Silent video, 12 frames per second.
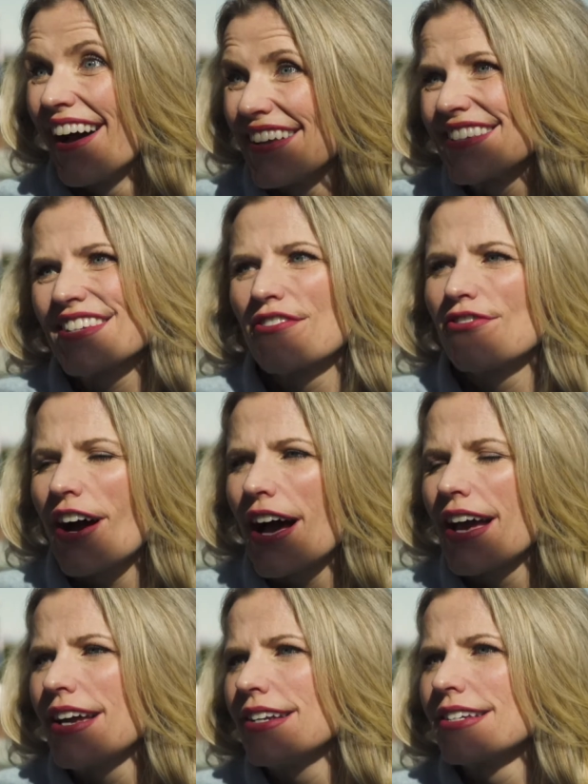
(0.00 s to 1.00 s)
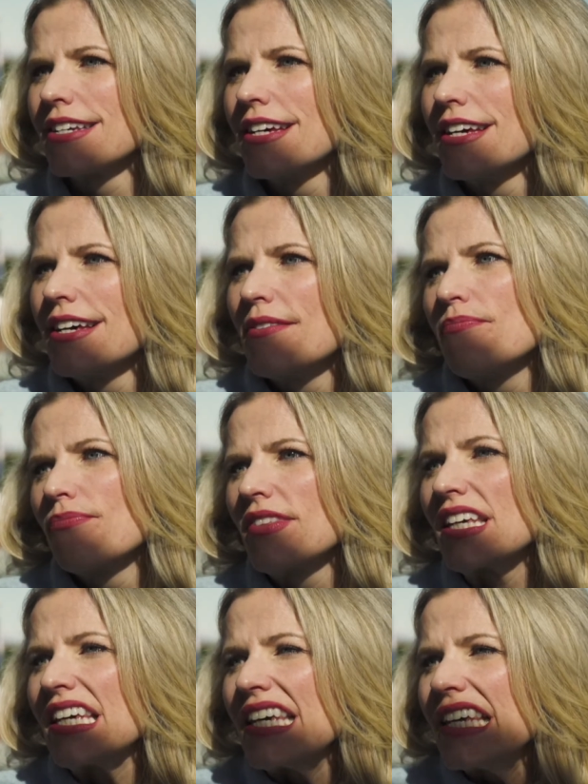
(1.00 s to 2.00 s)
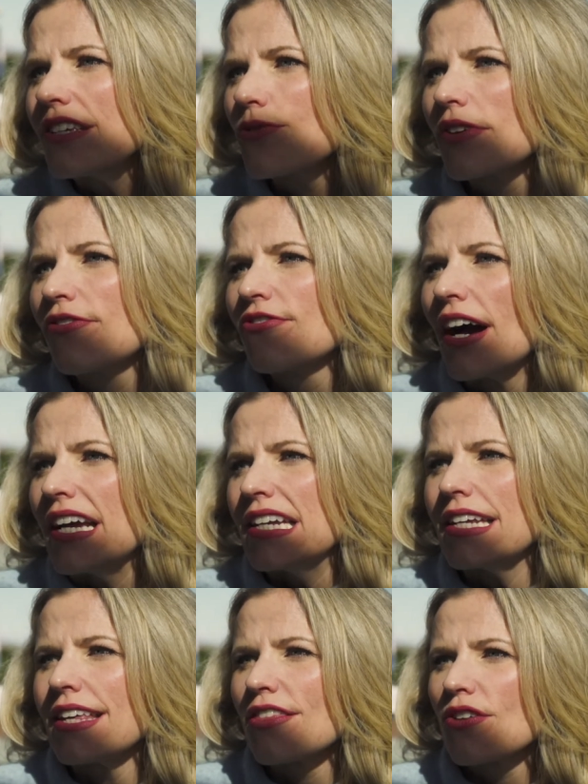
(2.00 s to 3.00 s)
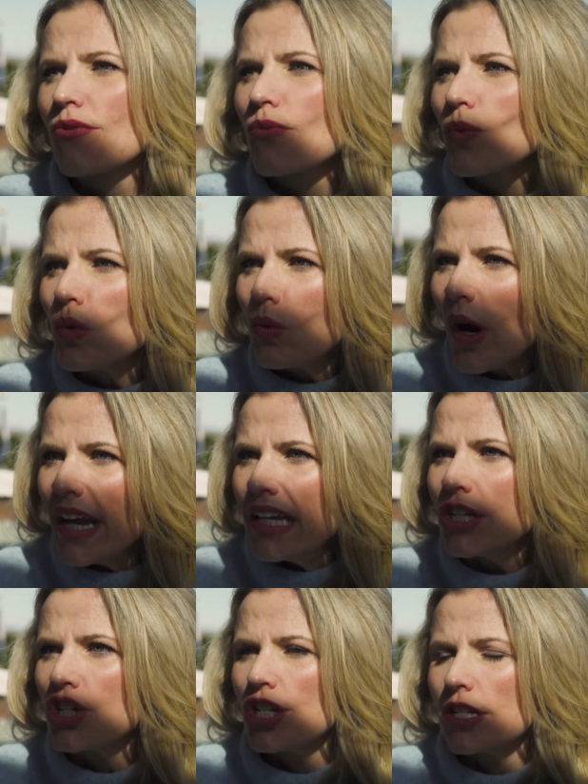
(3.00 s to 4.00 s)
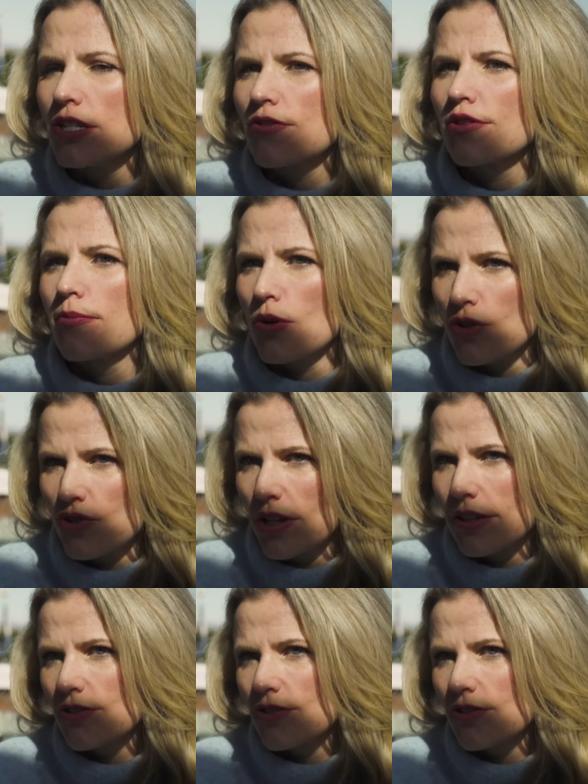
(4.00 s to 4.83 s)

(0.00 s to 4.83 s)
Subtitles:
us to find, the key is really finding the right cheese for the person.